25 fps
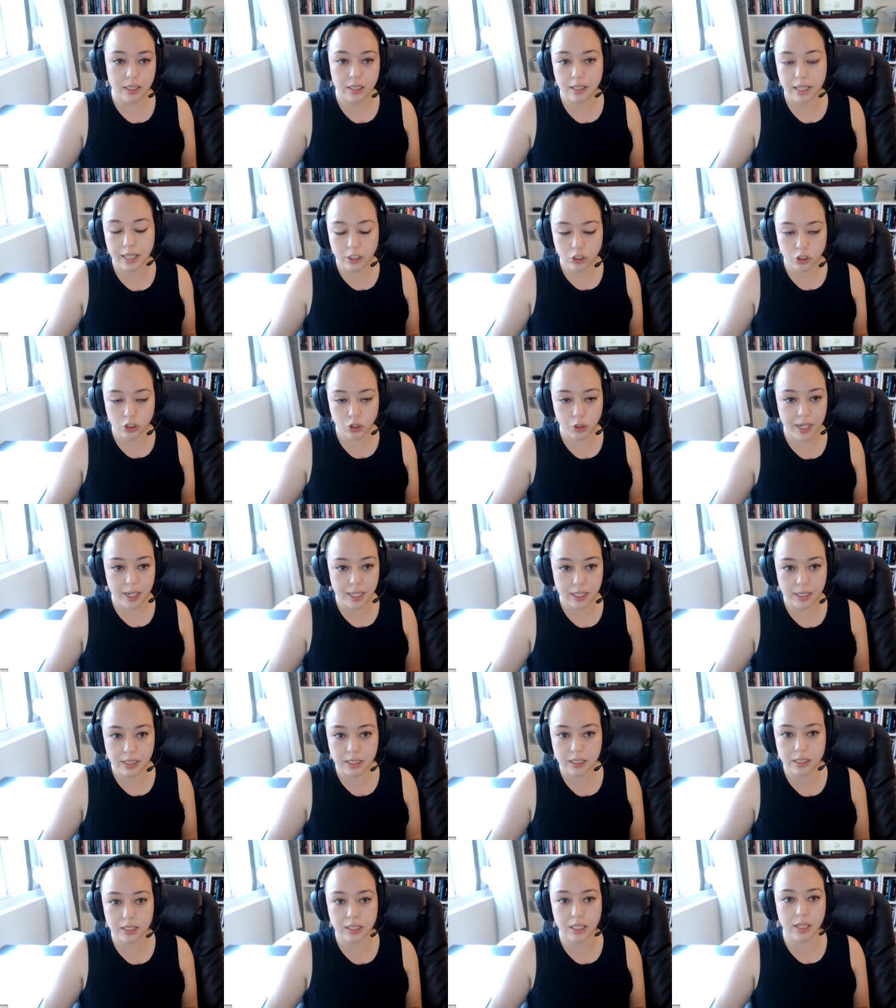
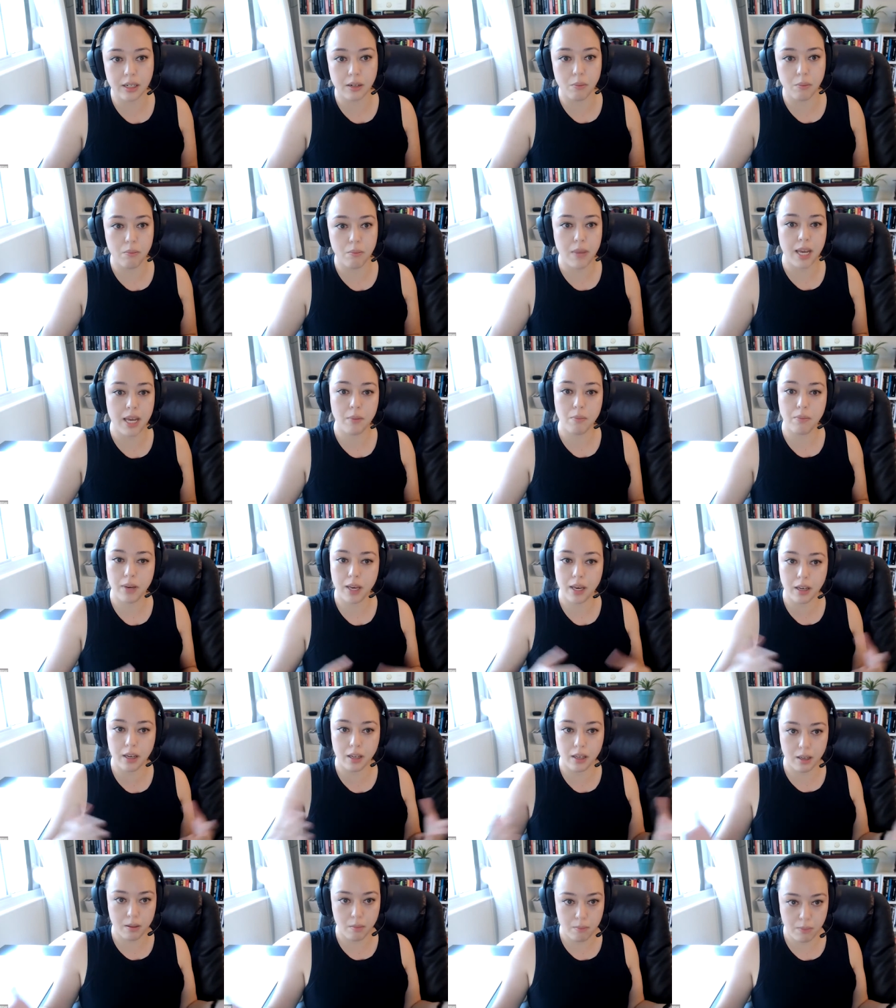interests and make
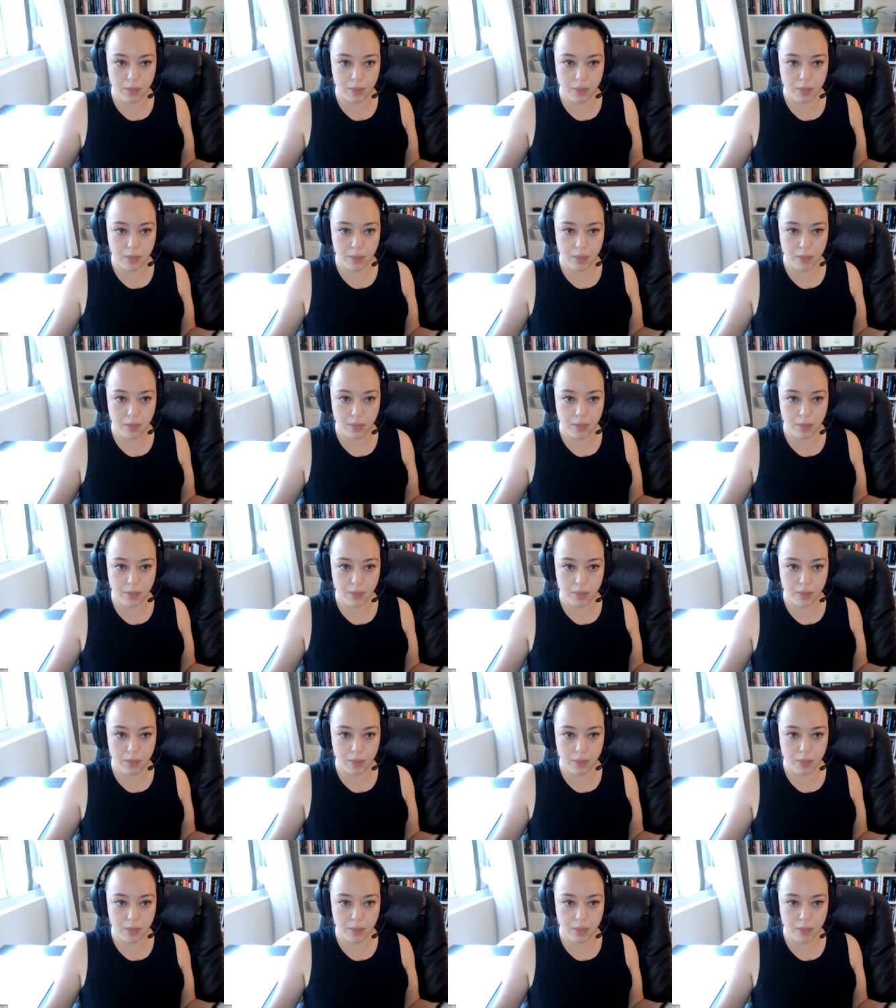big